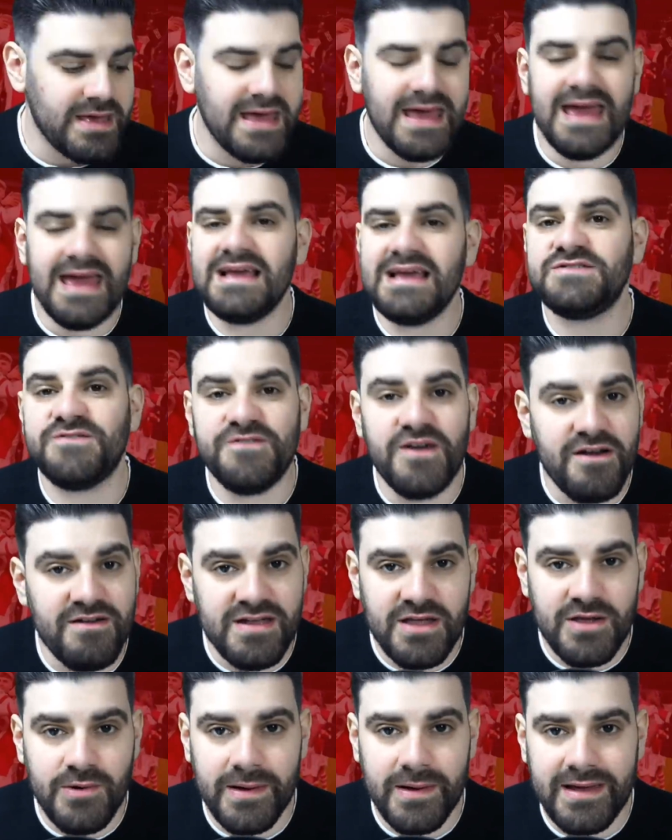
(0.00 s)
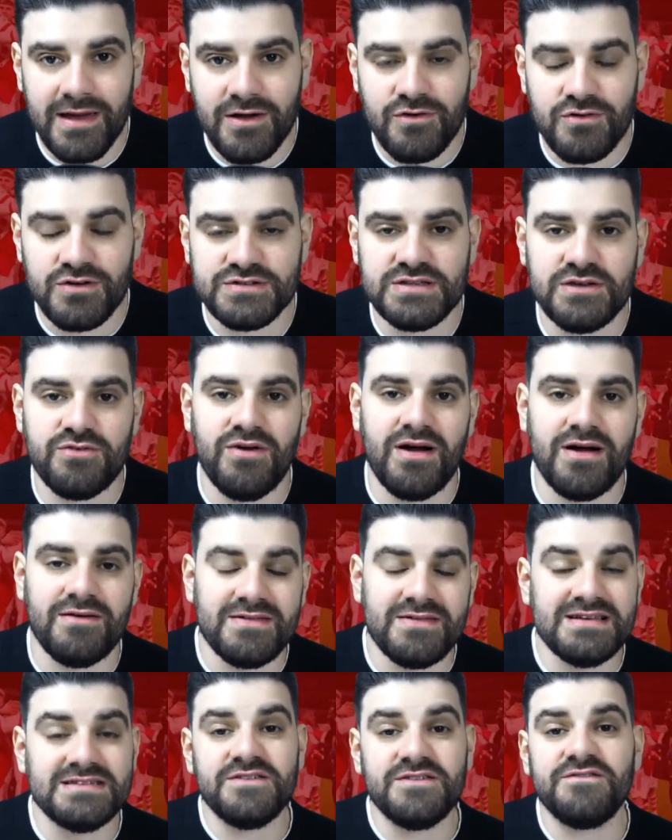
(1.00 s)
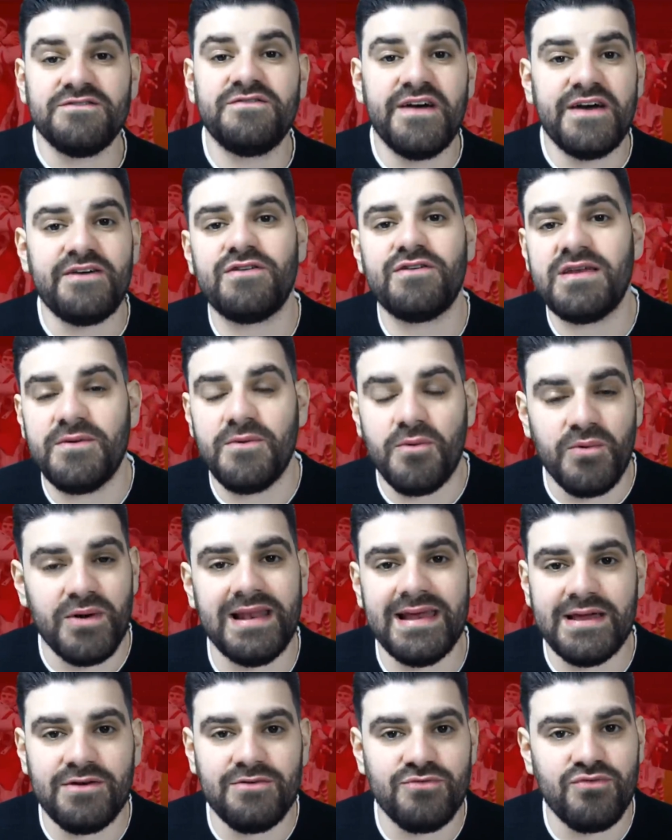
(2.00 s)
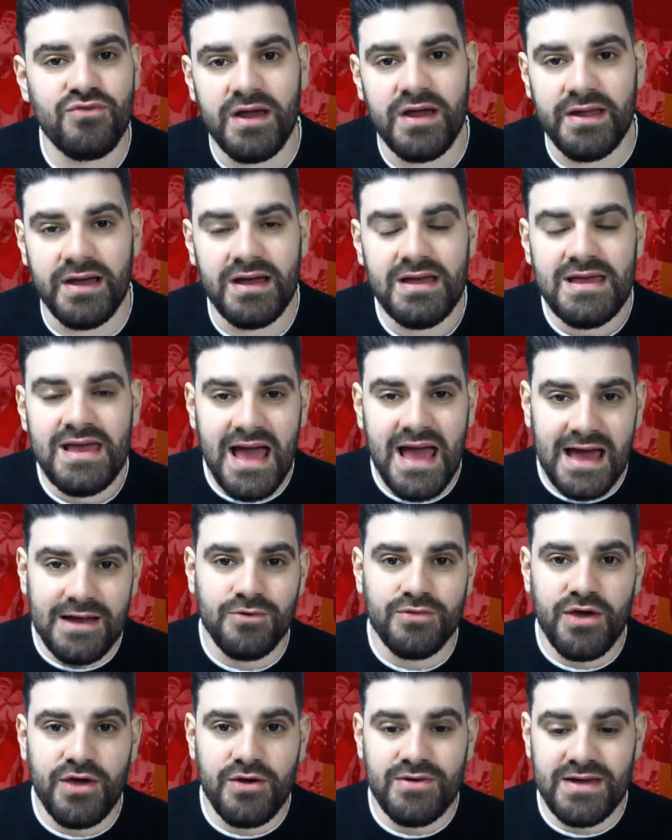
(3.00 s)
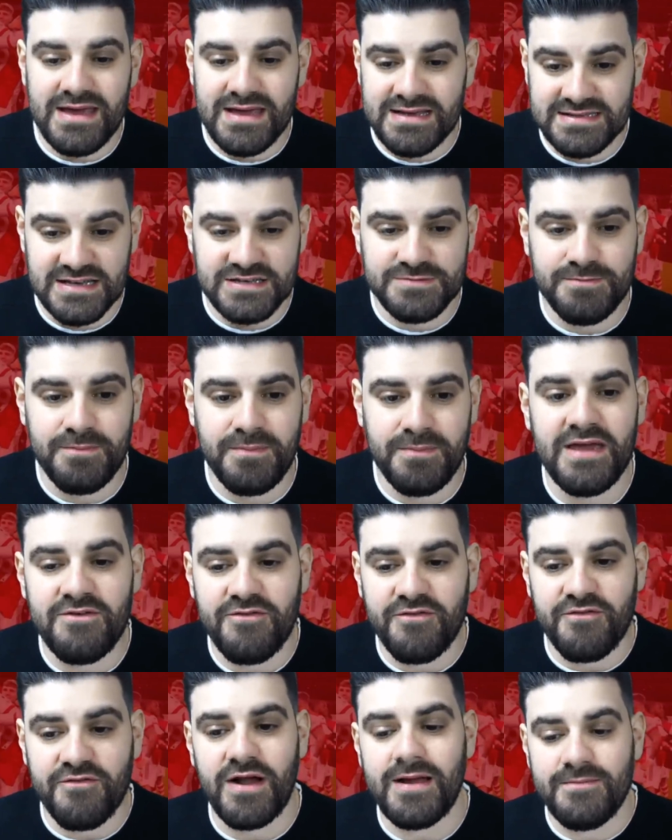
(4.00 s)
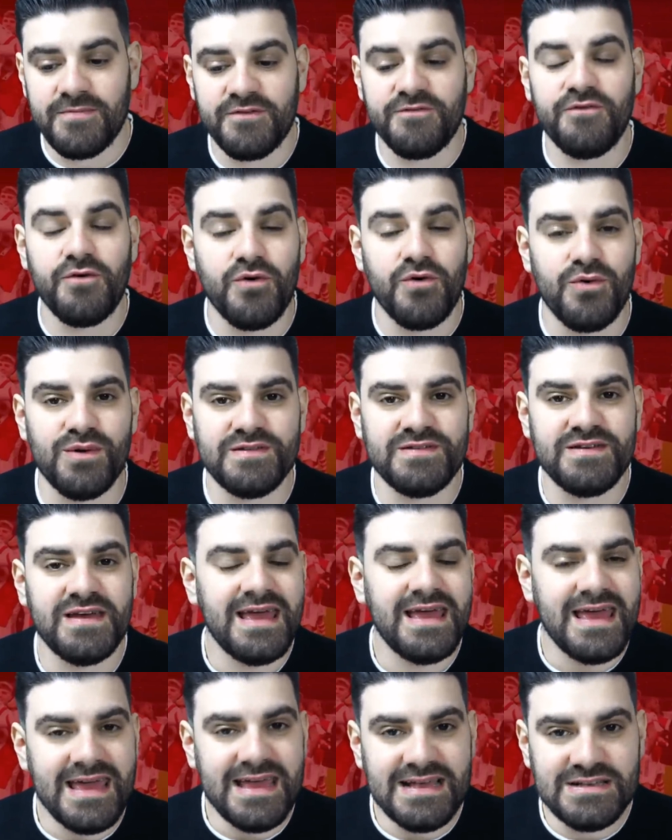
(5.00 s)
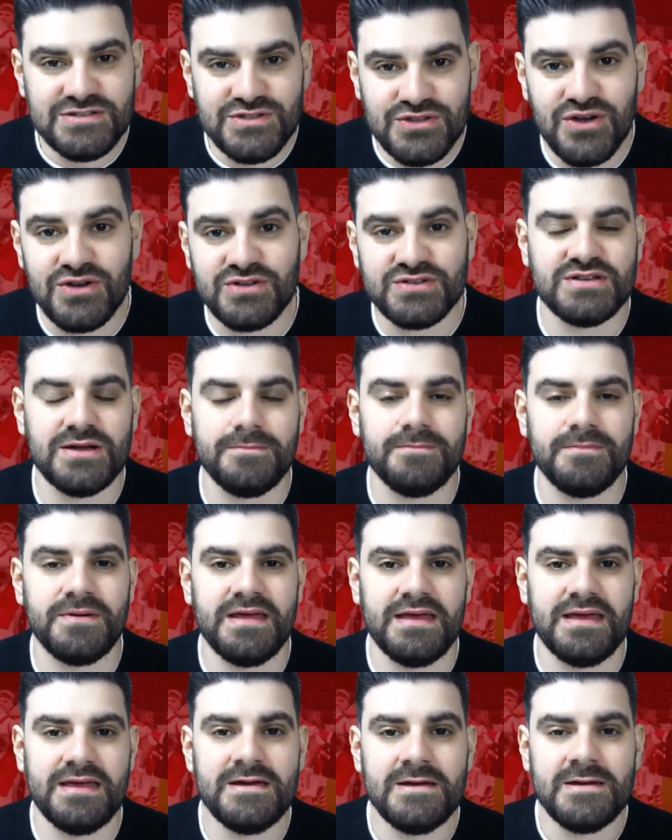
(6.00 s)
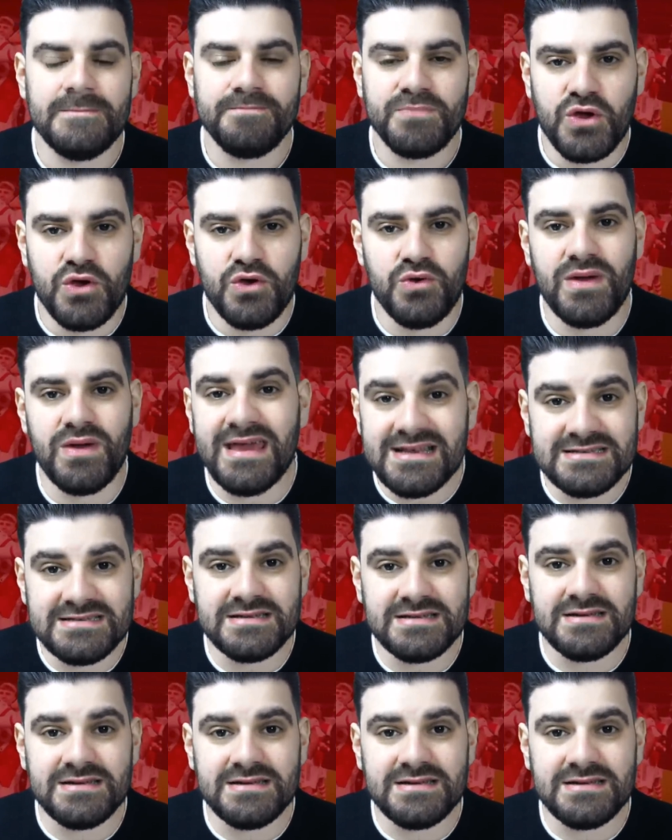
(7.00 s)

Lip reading: He's very quick across the ground. He's a very willing runner. And although he's this big framed forward, he's not somebody who isn't